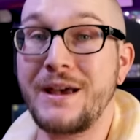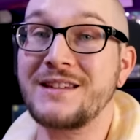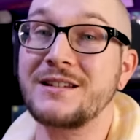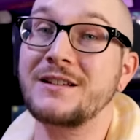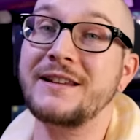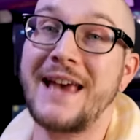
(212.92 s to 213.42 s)

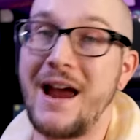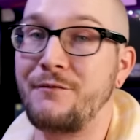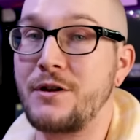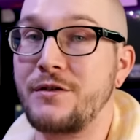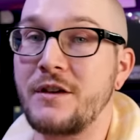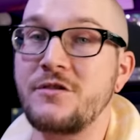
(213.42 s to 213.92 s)
basically
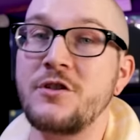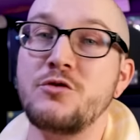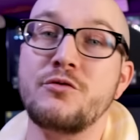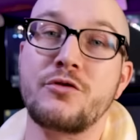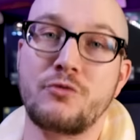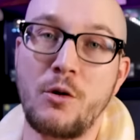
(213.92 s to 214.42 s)
everything that
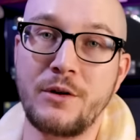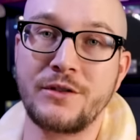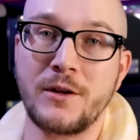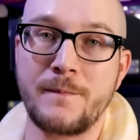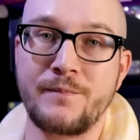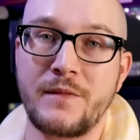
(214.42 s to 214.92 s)
you throw at
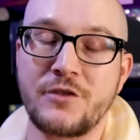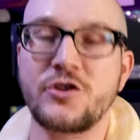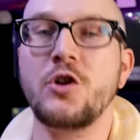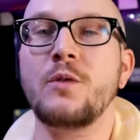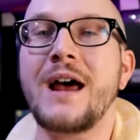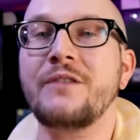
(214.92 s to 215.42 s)
them, so
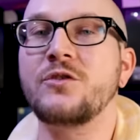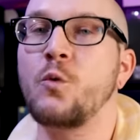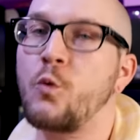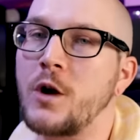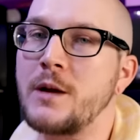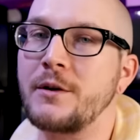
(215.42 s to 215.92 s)
you don't have to
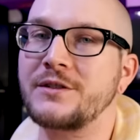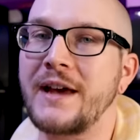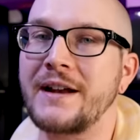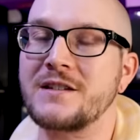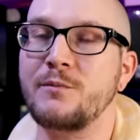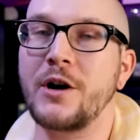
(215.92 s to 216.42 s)
worry about
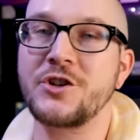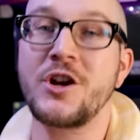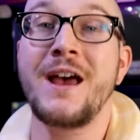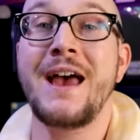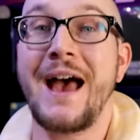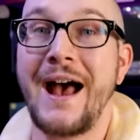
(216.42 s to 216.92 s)
that as much
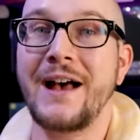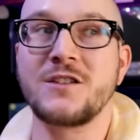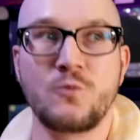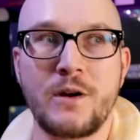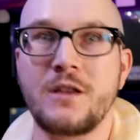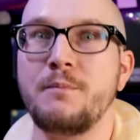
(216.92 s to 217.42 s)

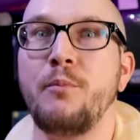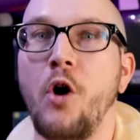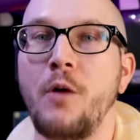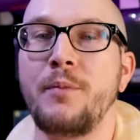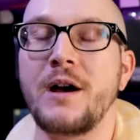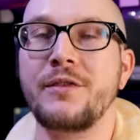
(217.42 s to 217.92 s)
as with
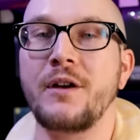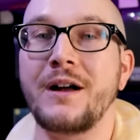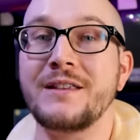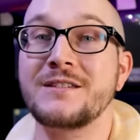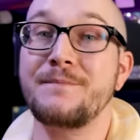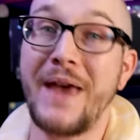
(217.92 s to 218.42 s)
ball
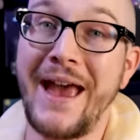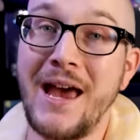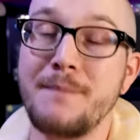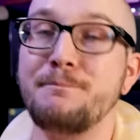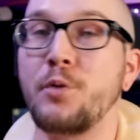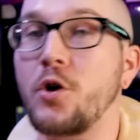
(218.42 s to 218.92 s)
pythons.
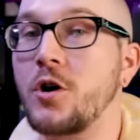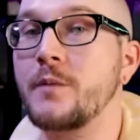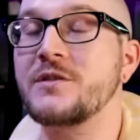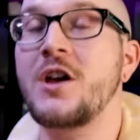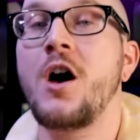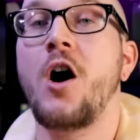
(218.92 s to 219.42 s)
And
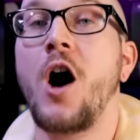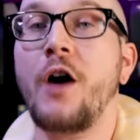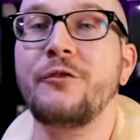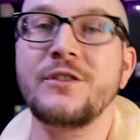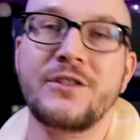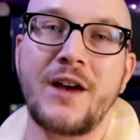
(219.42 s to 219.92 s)
berms
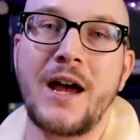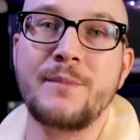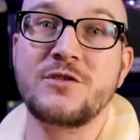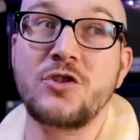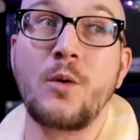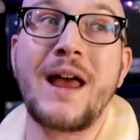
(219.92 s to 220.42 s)

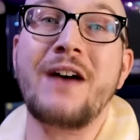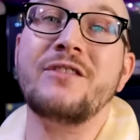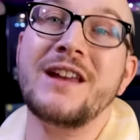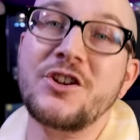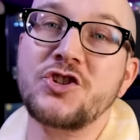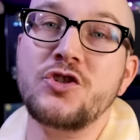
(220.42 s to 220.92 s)
oftentimes don't have
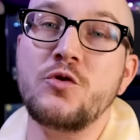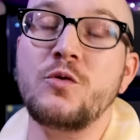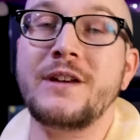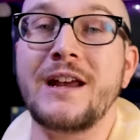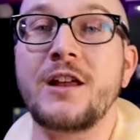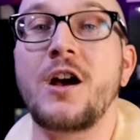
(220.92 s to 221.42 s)
an issue
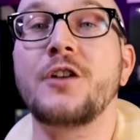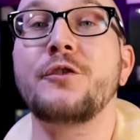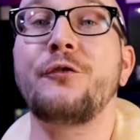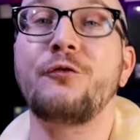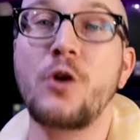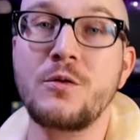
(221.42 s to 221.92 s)
getting onto
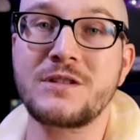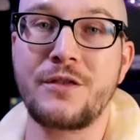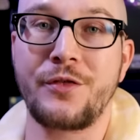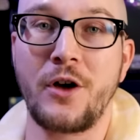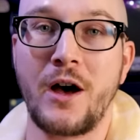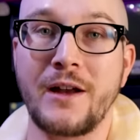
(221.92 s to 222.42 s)
frozen
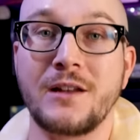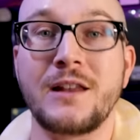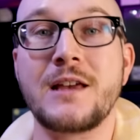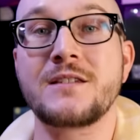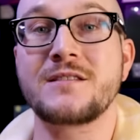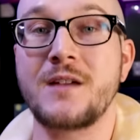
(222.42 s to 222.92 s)
thawed
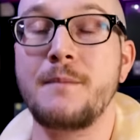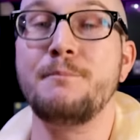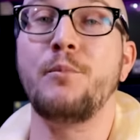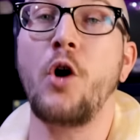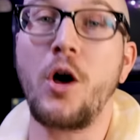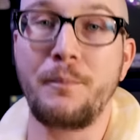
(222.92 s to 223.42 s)
like some
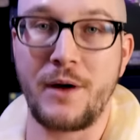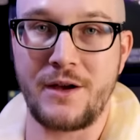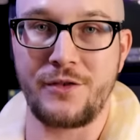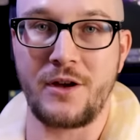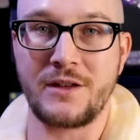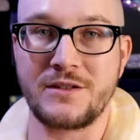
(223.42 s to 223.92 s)
ball
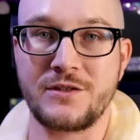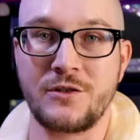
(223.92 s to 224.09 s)
pythons